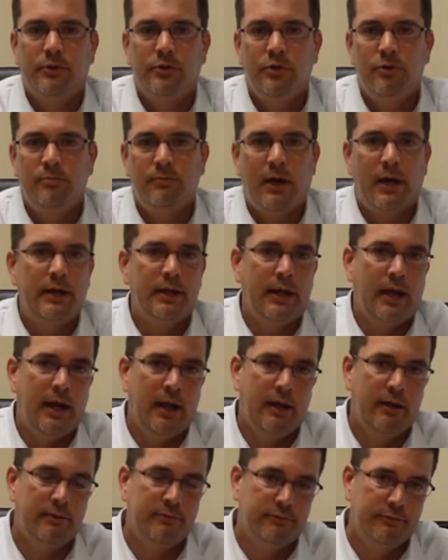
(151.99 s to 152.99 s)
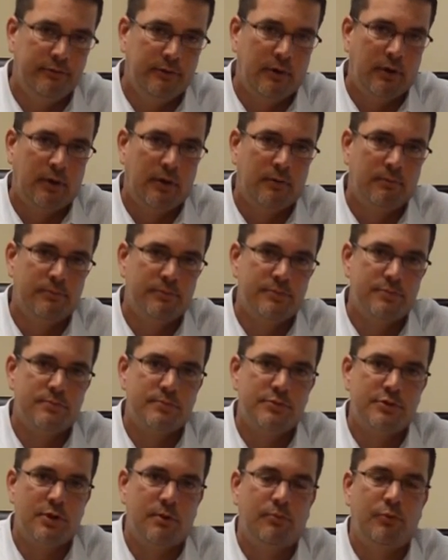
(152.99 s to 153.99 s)
You might have
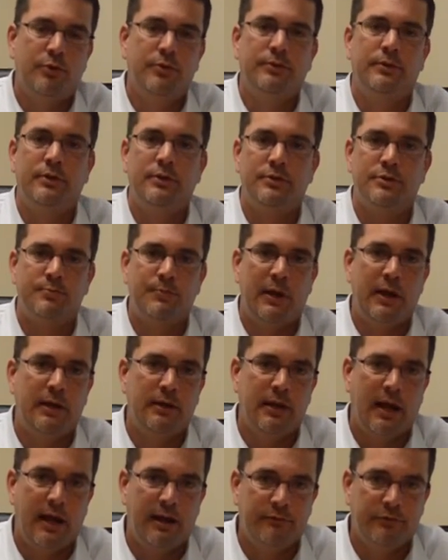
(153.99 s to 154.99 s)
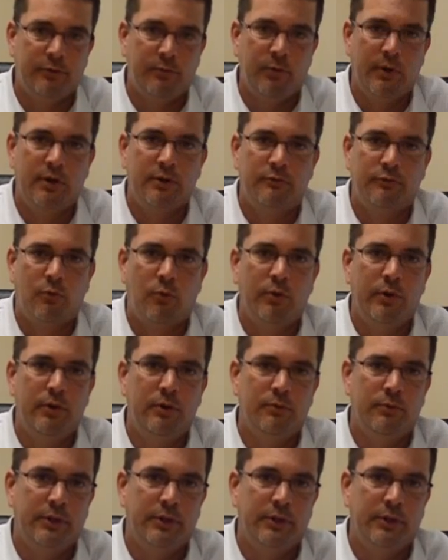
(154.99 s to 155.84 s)
someone that's paying half the rent for you,